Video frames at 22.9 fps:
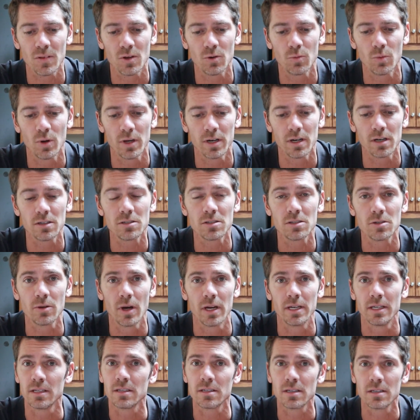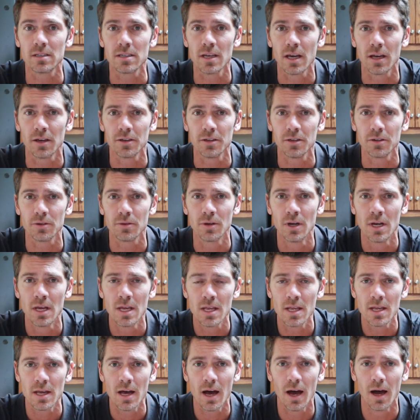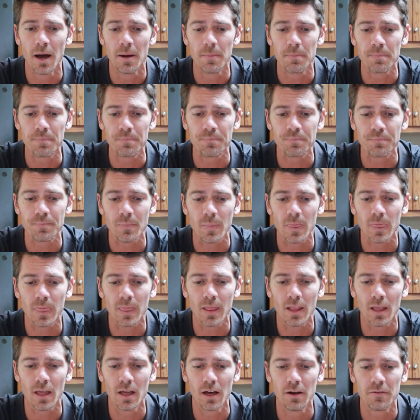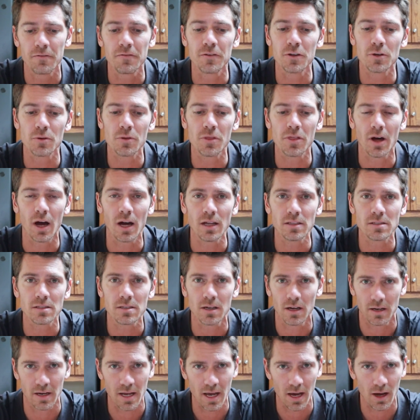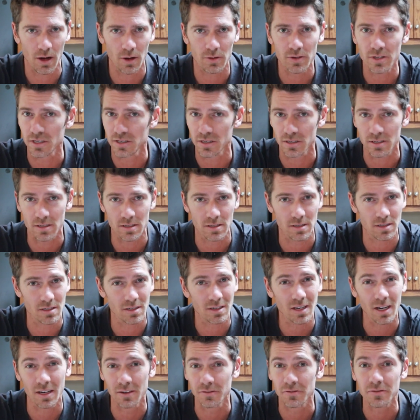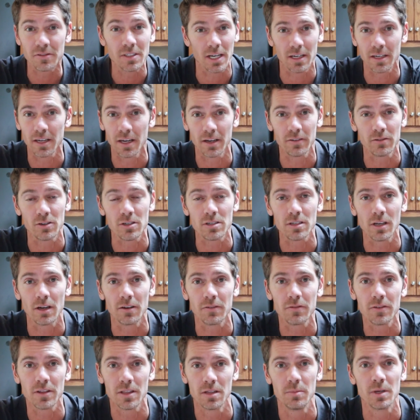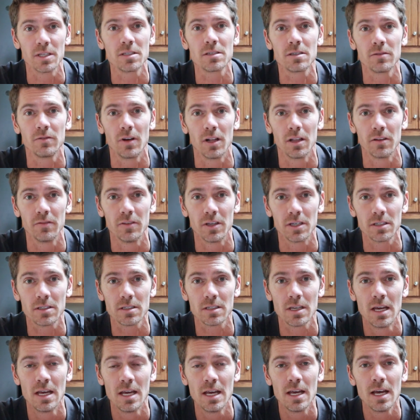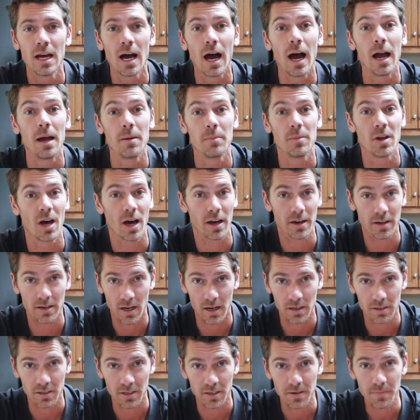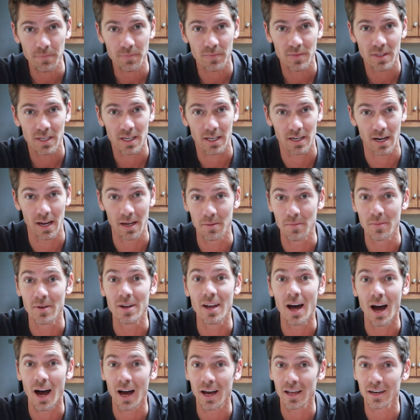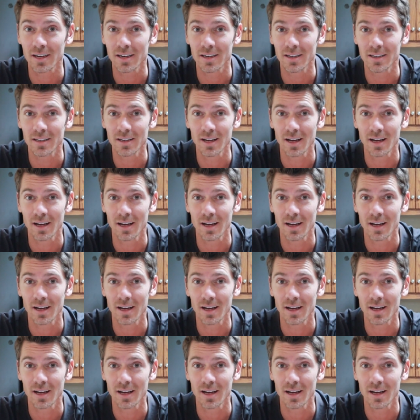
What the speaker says: what else do I need to tell you? A few thoughts on how to just kind of take care of yourself in the midst of all of this. I am not a doctor, and I am not